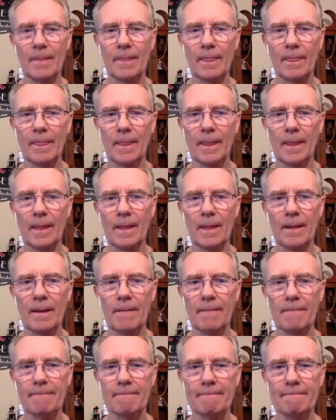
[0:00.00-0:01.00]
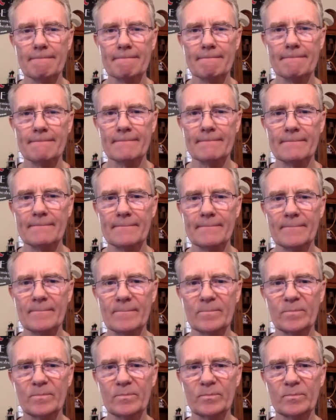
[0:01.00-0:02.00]

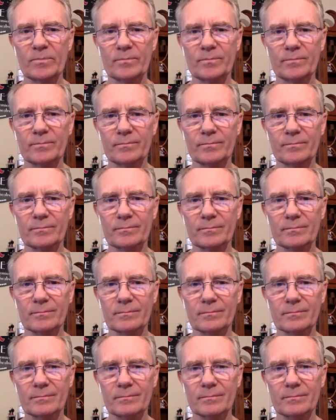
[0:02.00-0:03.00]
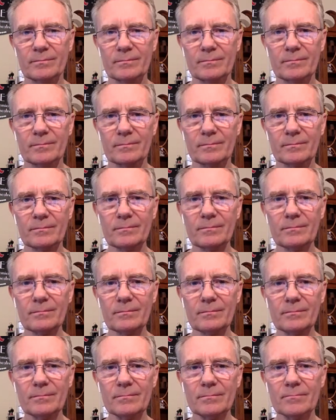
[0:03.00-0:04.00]

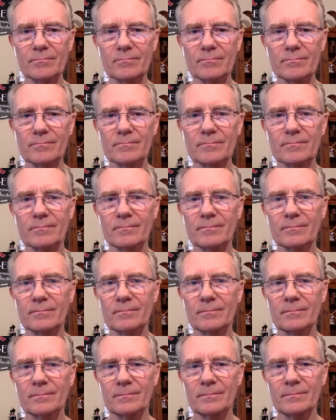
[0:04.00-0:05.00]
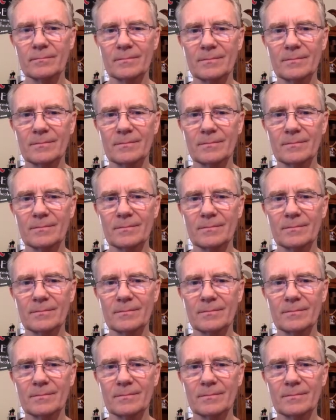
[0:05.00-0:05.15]
(silent)